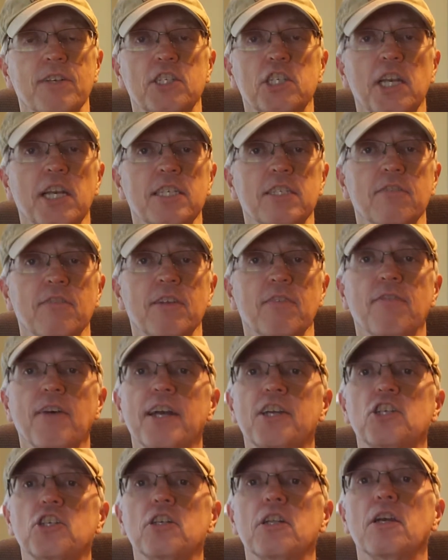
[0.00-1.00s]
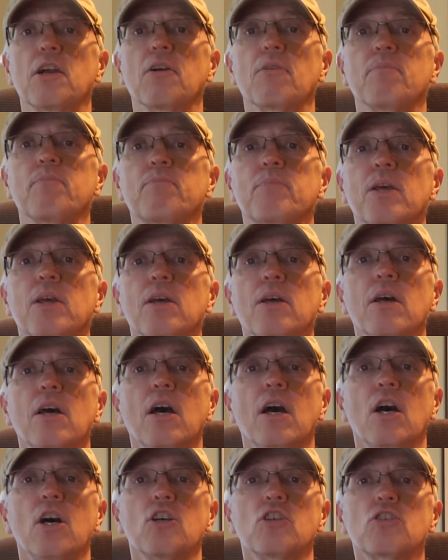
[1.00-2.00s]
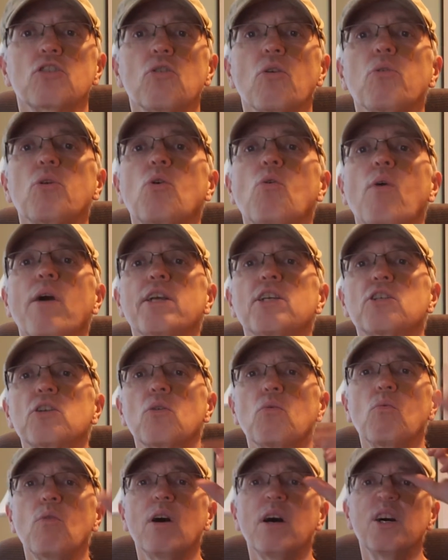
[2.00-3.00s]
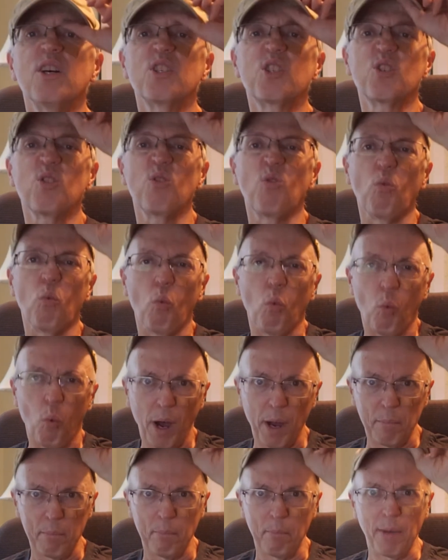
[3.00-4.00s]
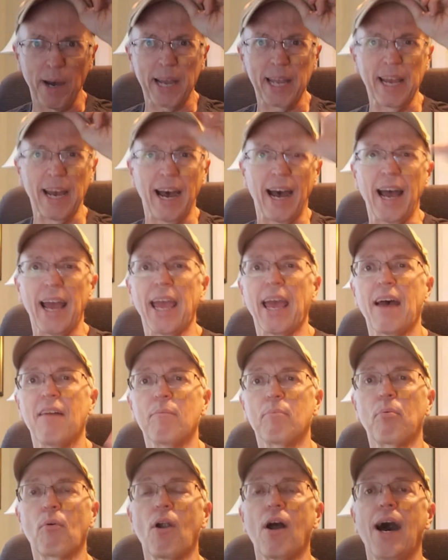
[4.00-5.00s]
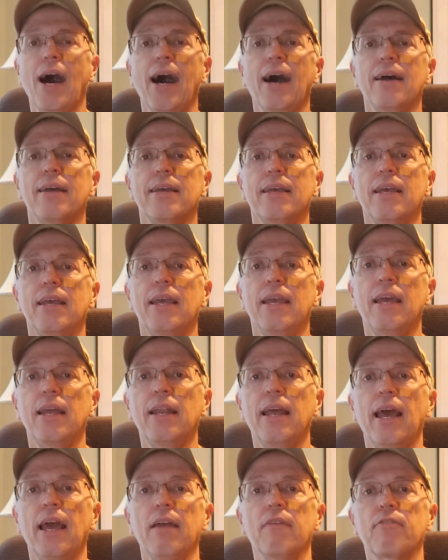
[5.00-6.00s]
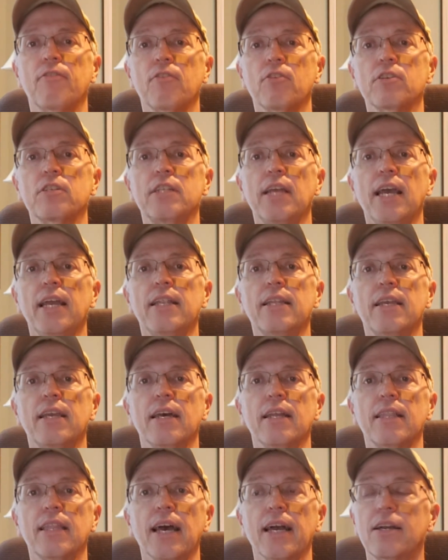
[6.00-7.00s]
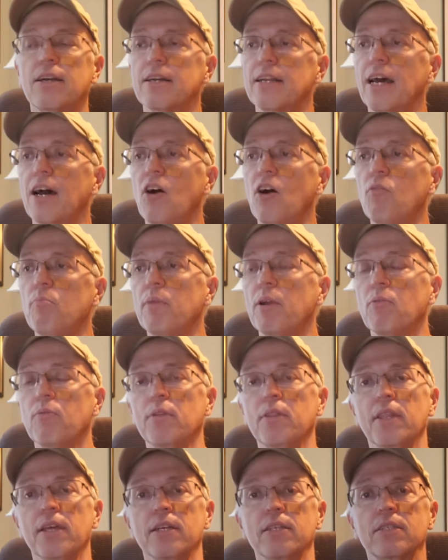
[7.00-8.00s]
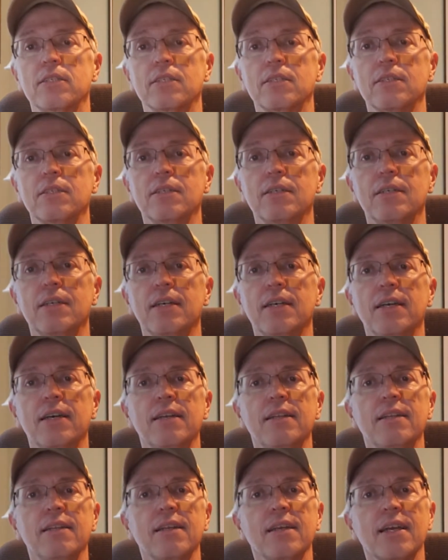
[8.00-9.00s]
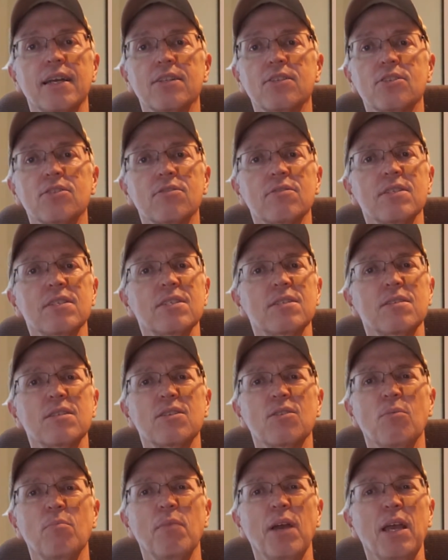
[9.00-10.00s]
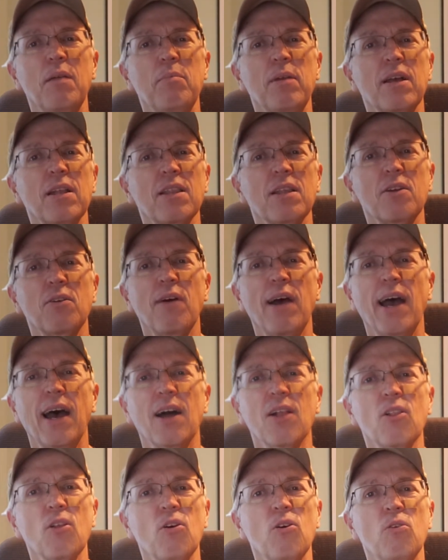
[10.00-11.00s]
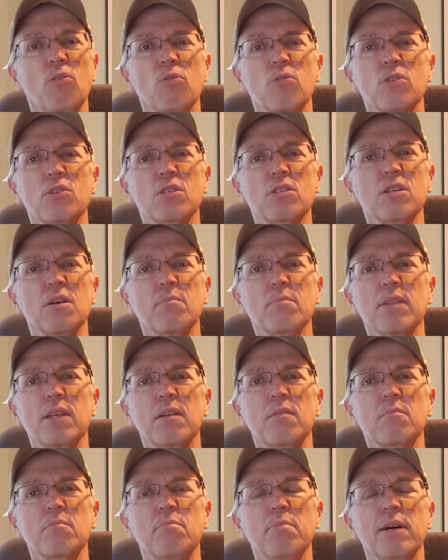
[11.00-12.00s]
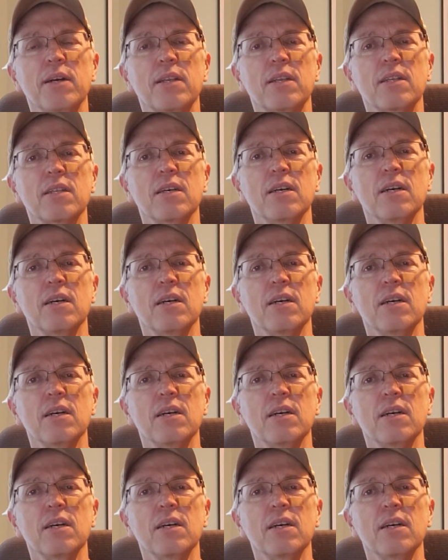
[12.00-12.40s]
a chance of infection here. So the question was, what might I have brought in a first aid kit that could help me with this? And the answer is, maybe a little aloe or something, but